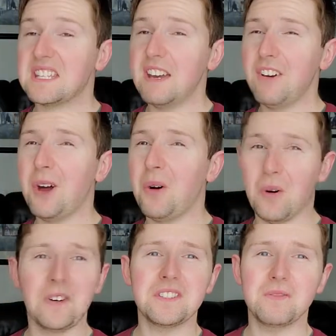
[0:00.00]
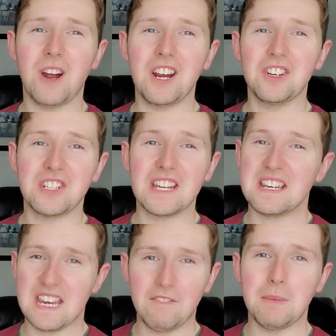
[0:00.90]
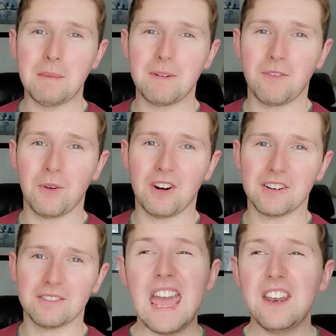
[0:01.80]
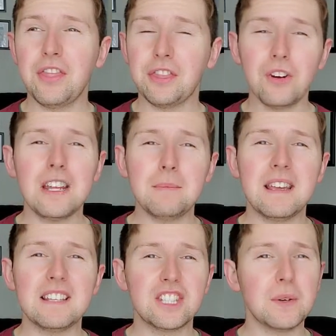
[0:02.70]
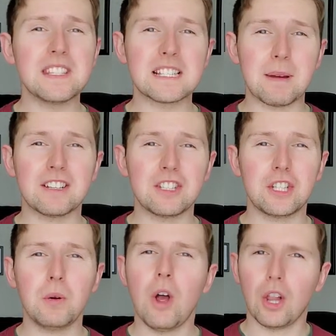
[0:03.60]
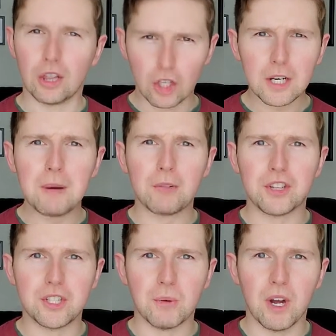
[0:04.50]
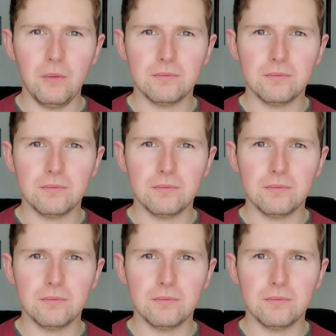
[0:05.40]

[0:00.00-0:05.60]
given a horse and rider she had never met before, and in 30 minutes she was expected to learn about the duo,